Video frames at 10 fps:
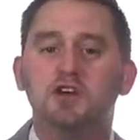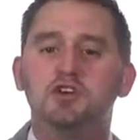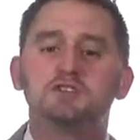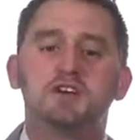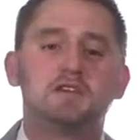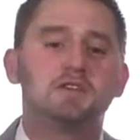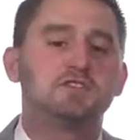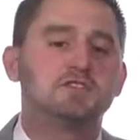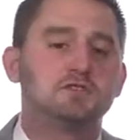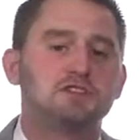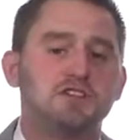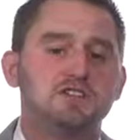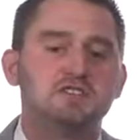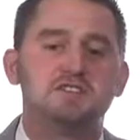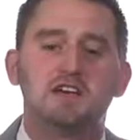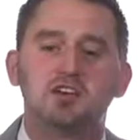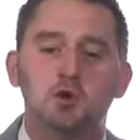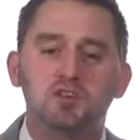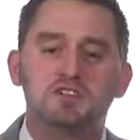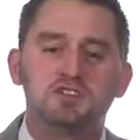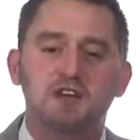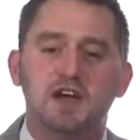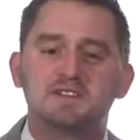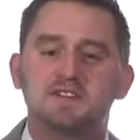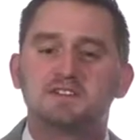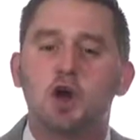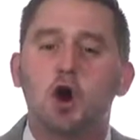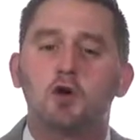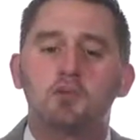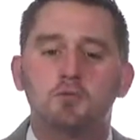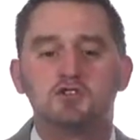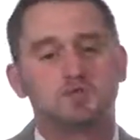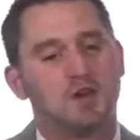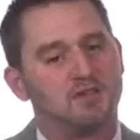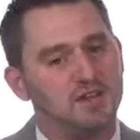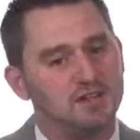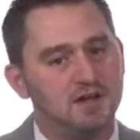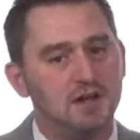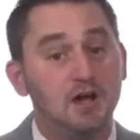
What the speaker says: you're telling the search engines that your digital assets are the most relevant.